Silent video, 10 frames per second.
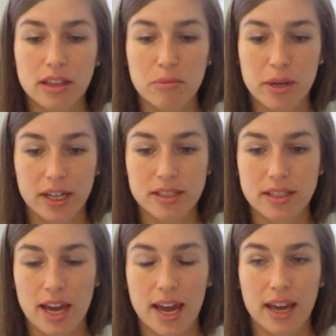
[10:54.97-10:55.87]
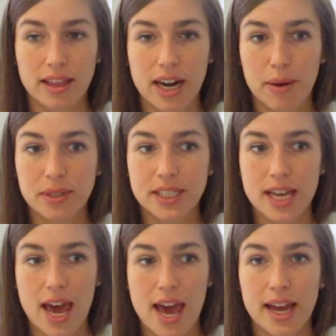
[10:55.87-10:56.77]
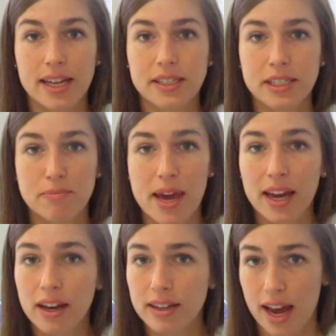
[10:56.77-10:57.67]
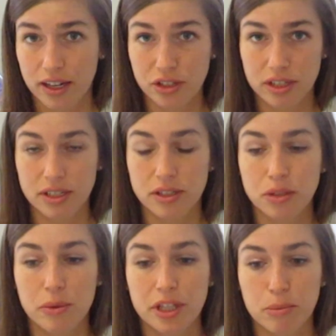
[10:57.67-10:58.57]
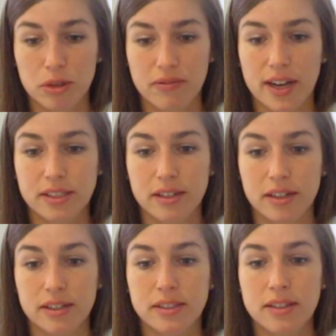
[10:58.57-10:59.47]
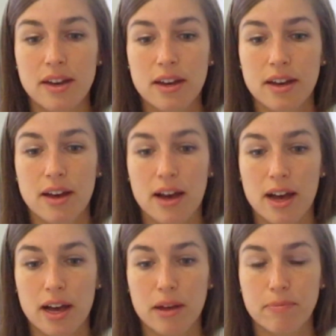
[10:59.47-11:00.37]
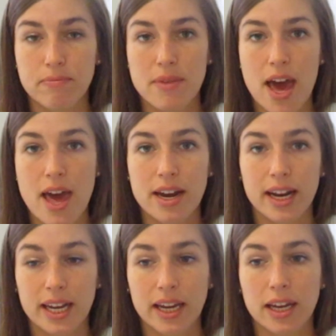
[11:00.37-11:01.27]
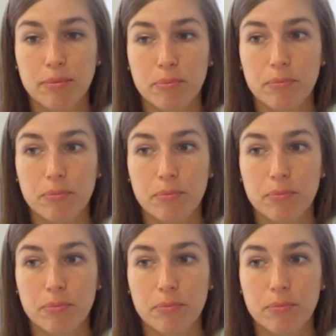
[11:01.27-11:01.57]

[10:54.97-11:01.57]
the biggest thing that I would say is to make connections with your professors and any